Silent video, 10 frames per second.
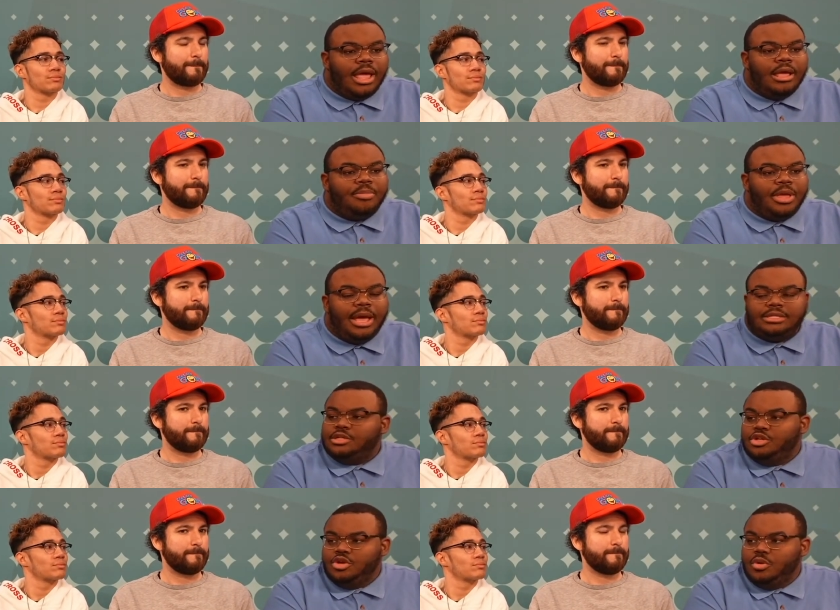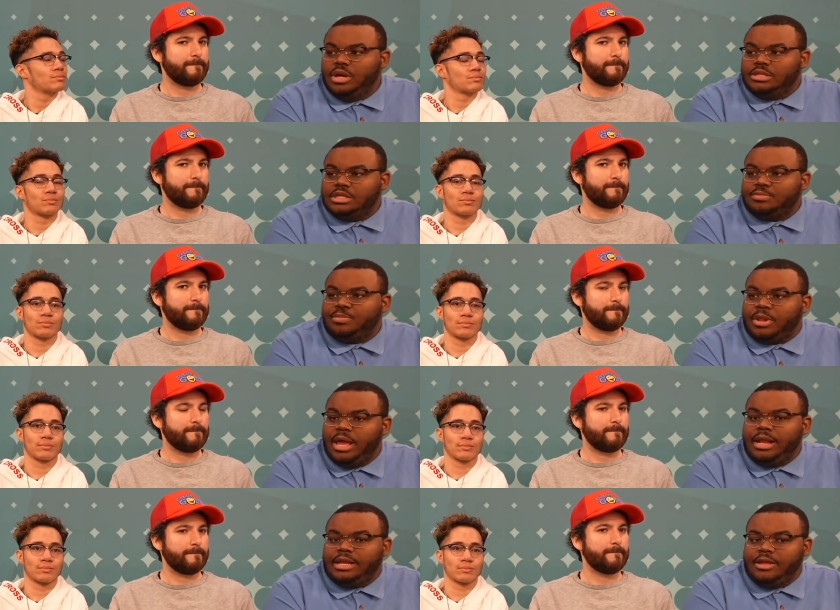Speaker 1: AMP has to do is just play
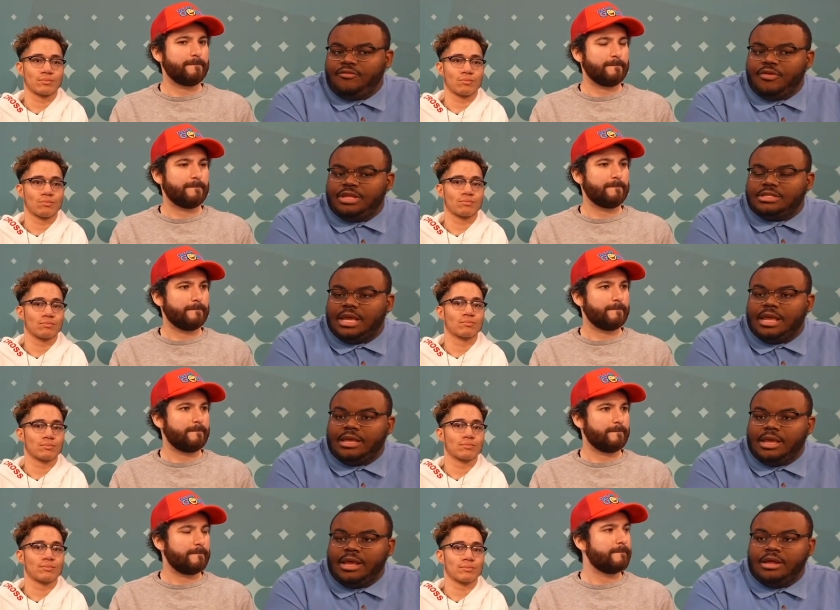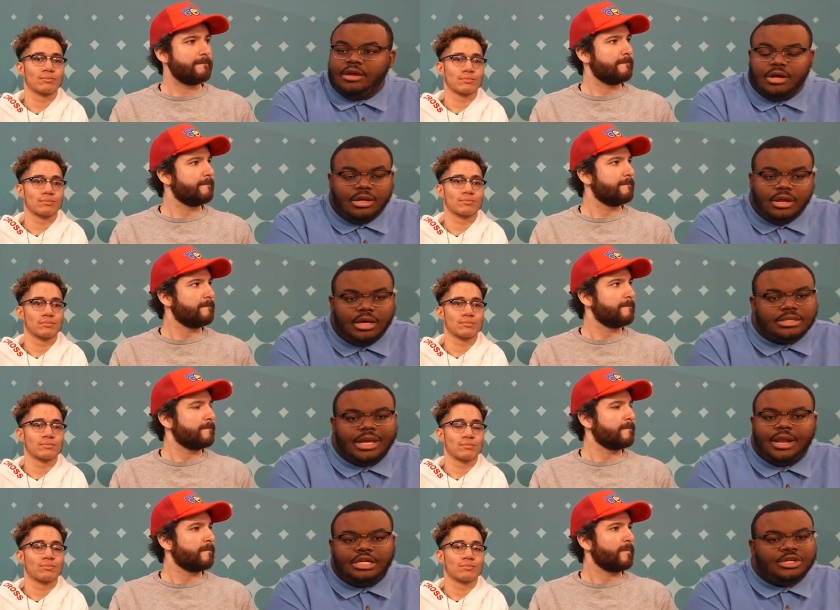defense and get good looks, and
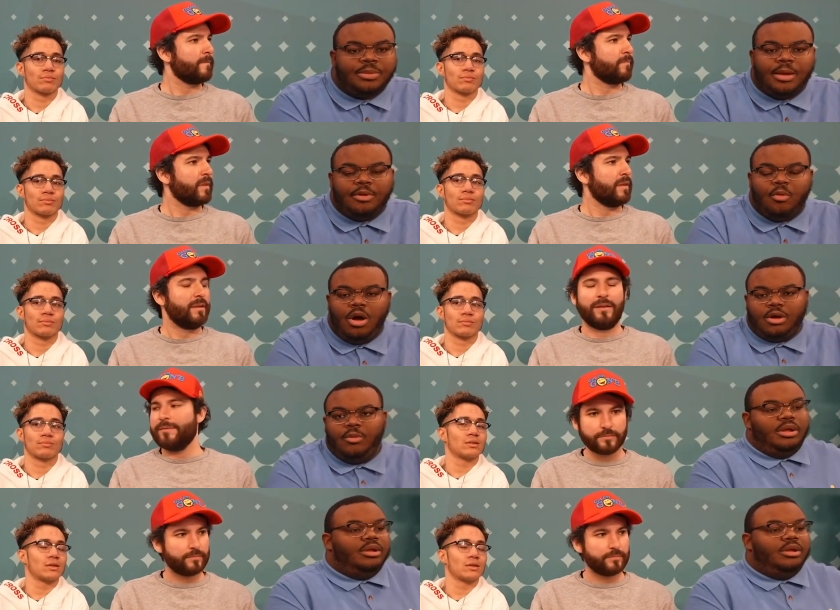they should be able to walk away.